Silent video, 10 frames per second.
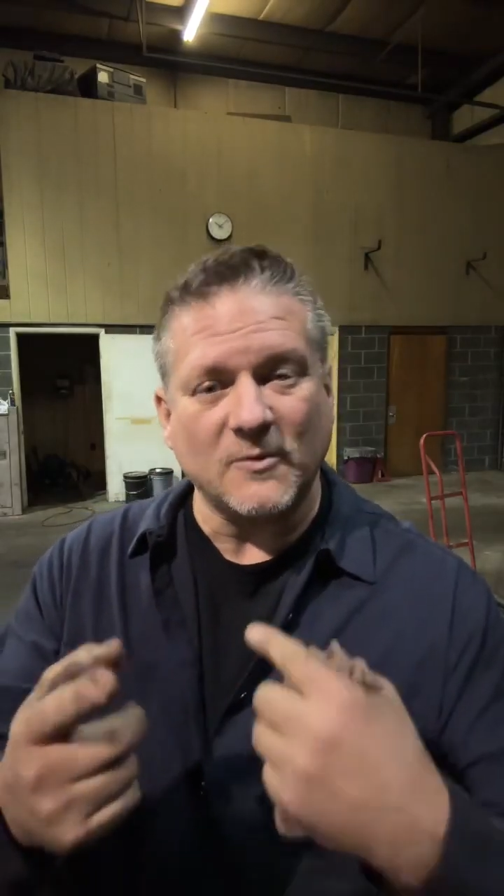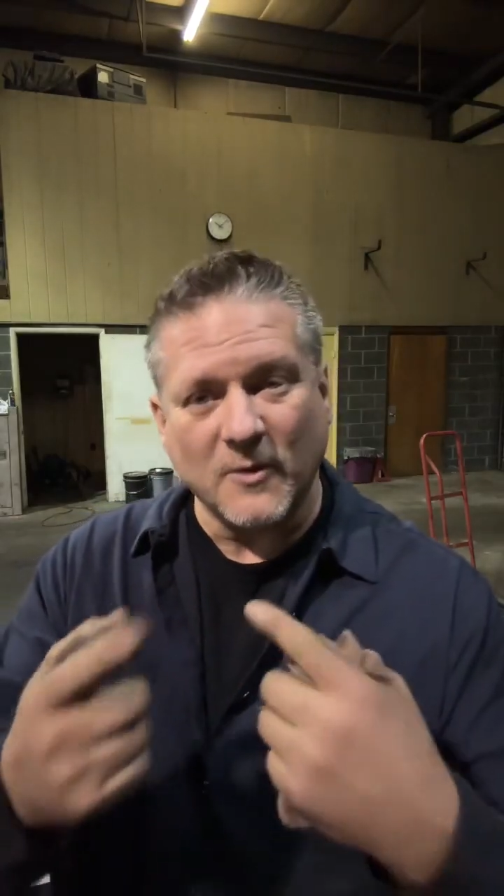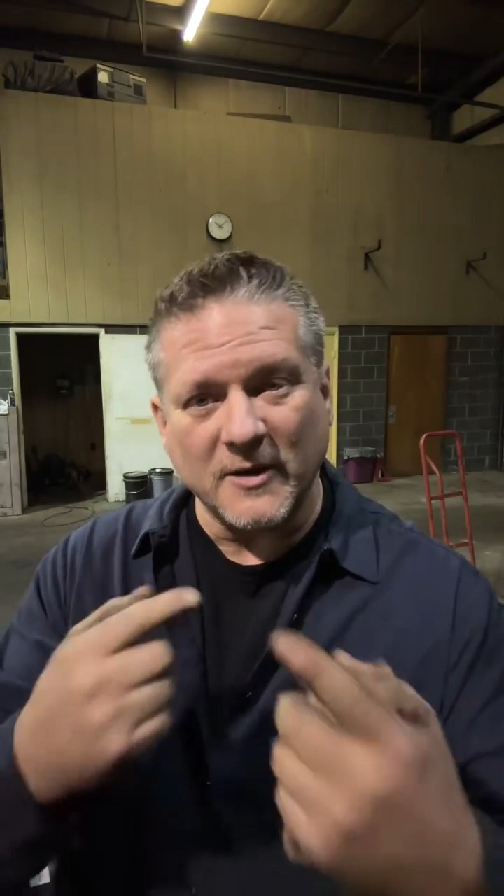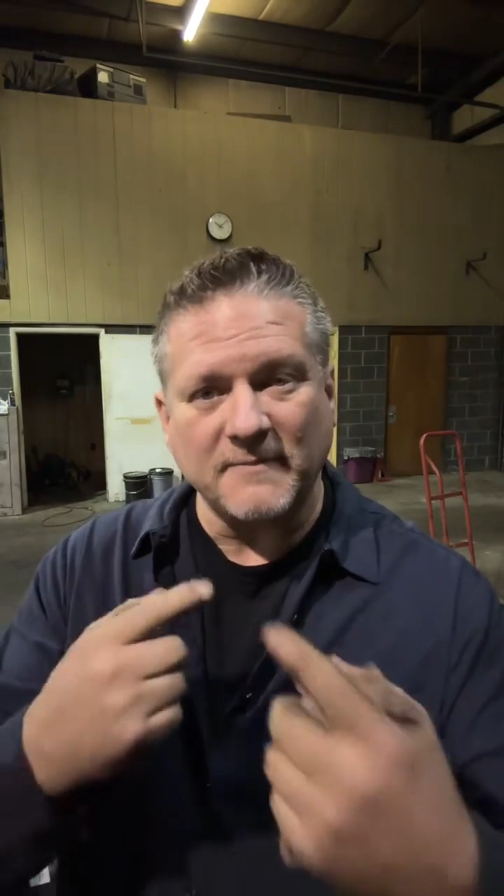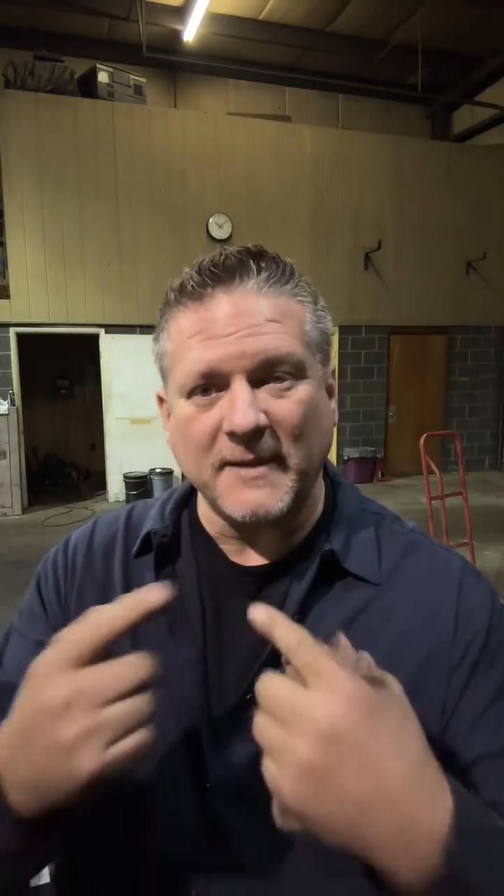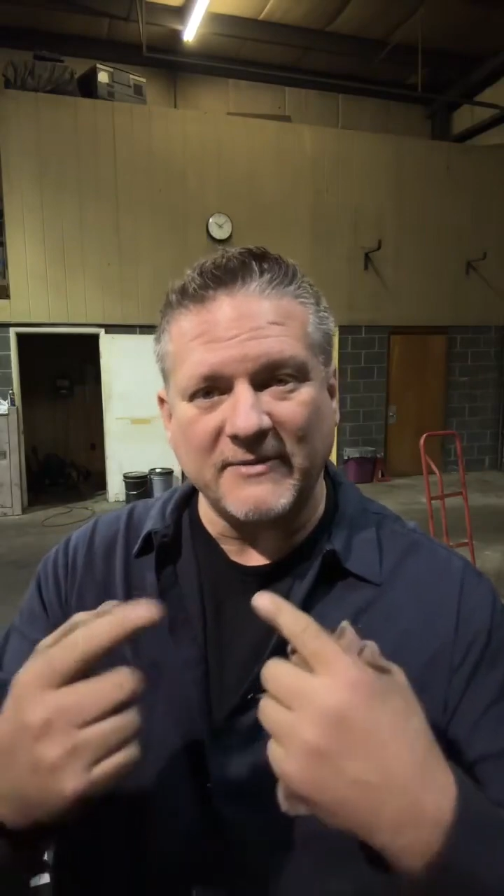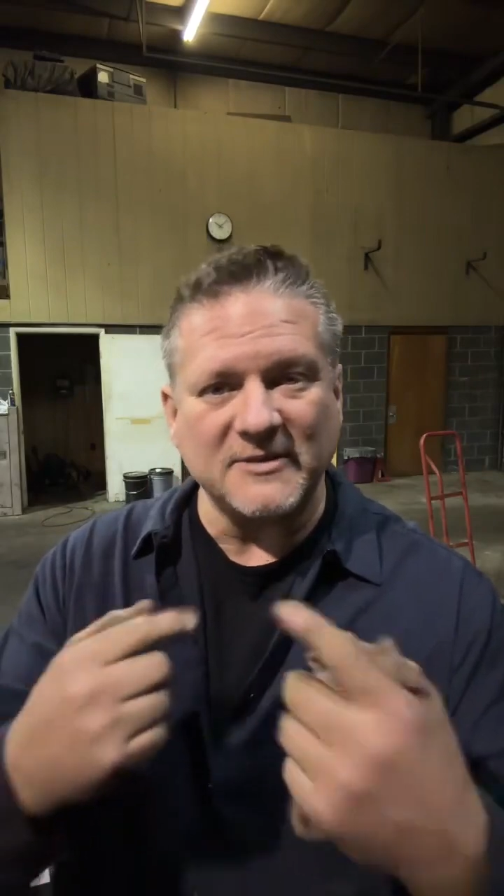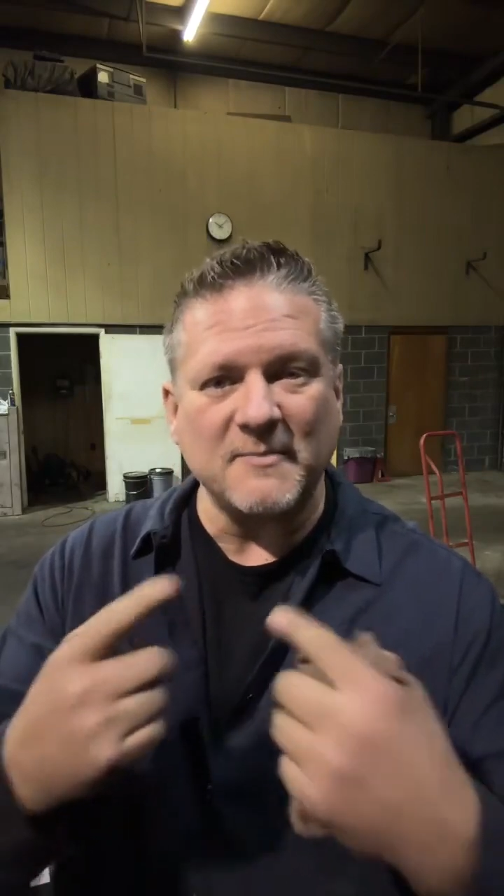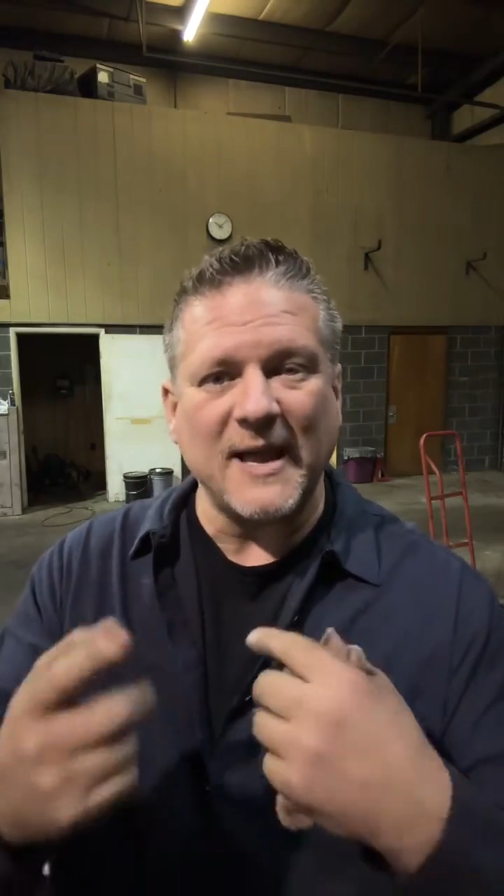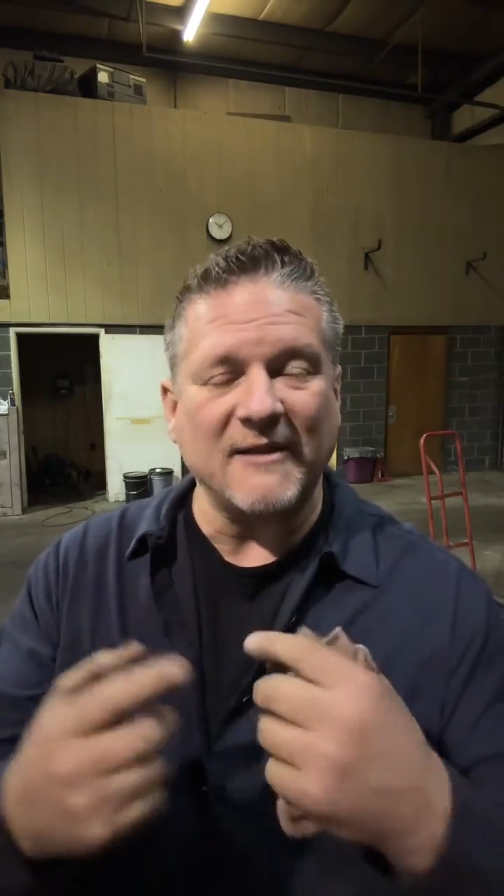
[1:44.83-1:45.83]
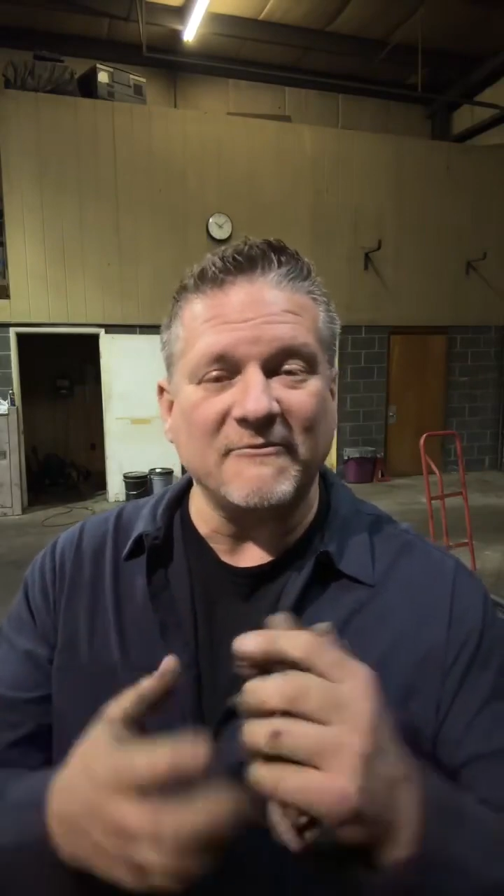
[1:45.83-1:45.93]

where it pivots back and